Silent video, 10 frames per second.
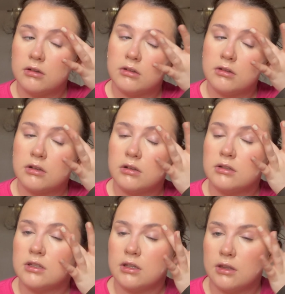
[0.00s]
because
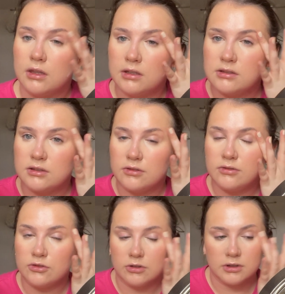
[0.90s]
this stuff
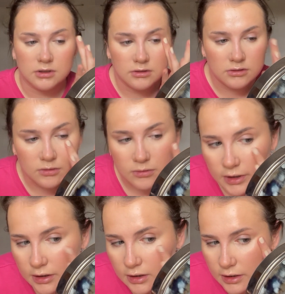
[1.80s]
dries down so
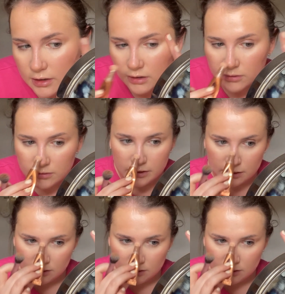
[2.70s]
quickly, and I don't want to get